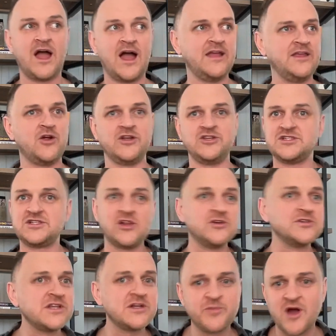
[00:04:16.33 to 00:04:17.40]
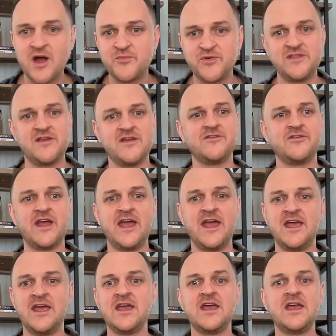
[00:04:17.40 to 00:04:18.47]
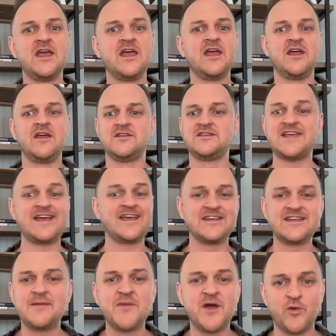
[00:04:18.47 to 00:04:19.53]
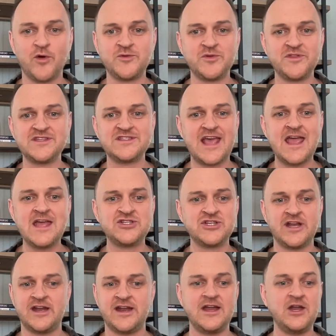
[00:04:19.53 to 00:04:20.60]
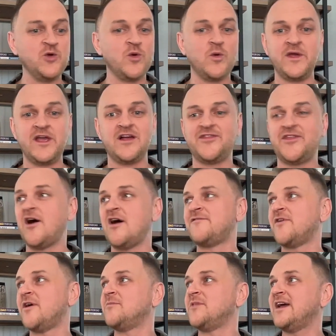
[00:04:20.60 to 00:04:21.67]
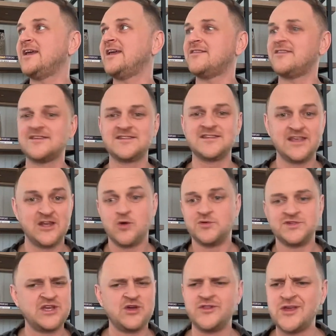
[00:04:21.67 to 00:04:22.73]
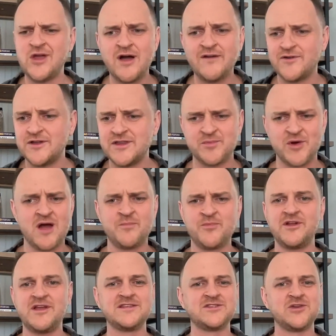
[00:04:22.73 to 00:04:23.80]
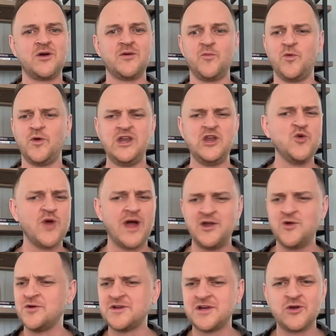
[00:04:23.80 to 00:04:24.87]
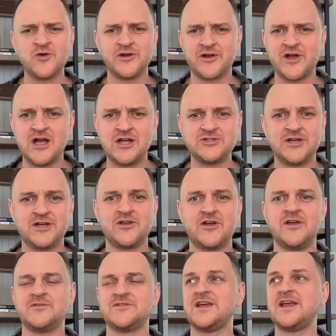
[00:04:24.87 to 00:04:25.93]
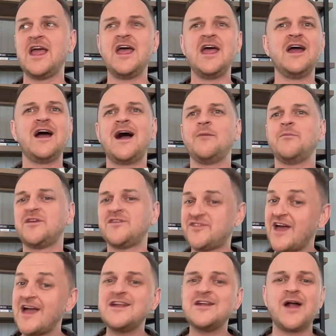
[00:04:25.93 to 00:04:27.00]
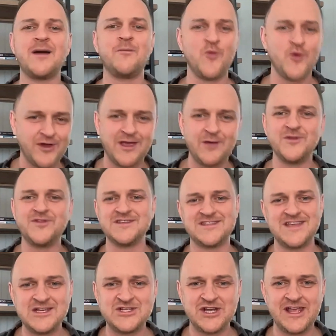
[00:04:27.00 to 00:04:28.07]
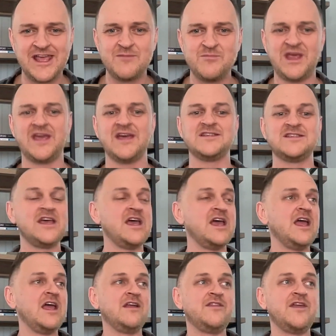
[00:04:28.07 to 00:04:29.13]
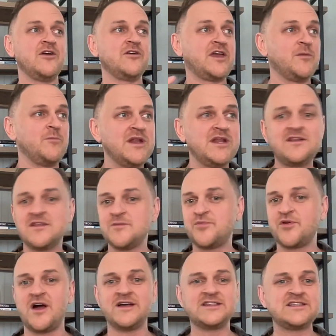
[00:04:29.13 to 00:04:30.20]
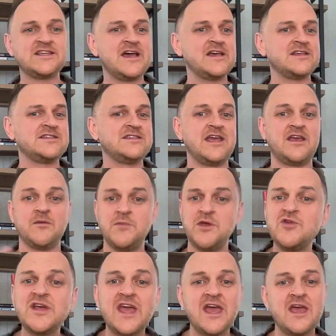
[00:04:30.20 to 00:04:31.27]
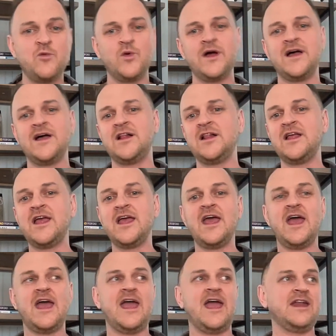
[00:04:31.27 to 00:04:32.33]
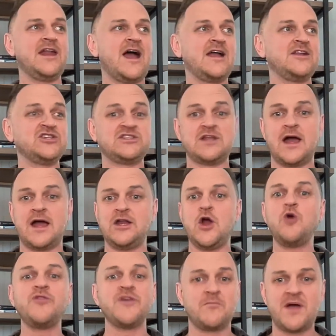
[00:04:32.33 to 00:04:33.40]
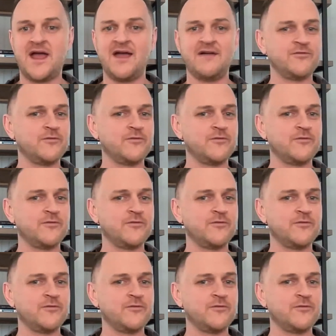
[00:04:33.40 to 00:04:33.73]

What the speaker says: you know, I just closed on a property the other day. Second time I worked with this agent, and I knew when we got the offer, I'm like, this, you know, it was the only offer on the property. So I knew we were going to go into contract on it. I was like, I'm excited. I'm working with this agent again because they're committed to the process. They communicate well. And I know them. I have a